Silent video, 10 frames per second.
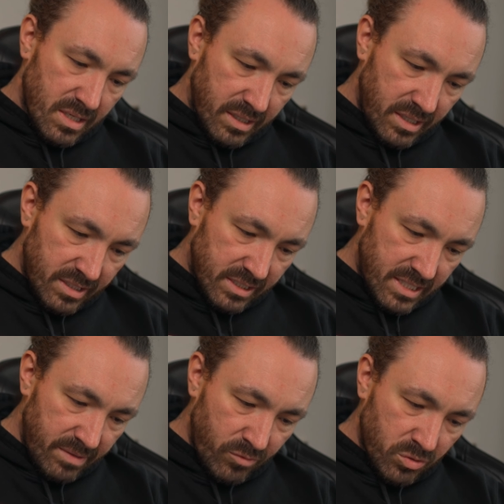And then the
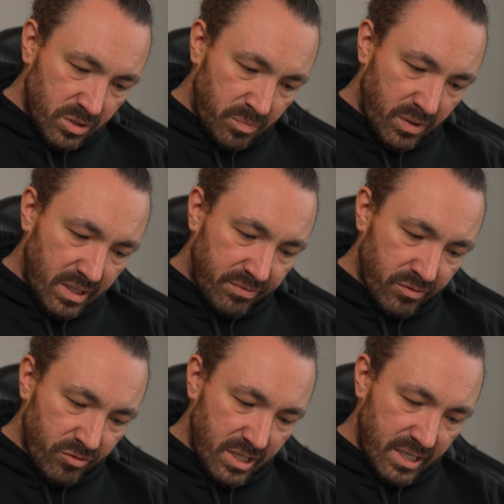same rules apply
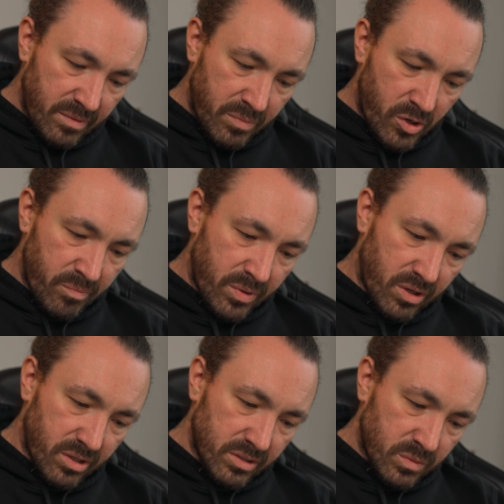for really the bottom
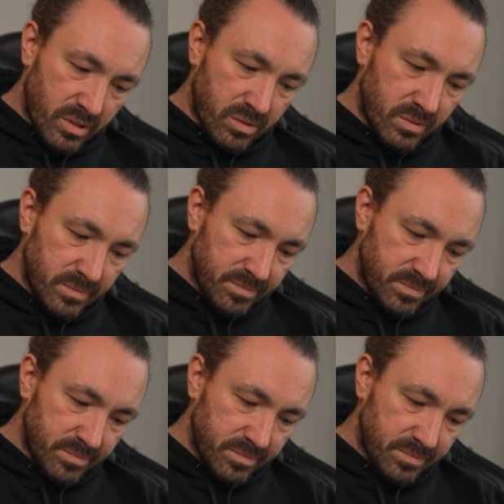part as well.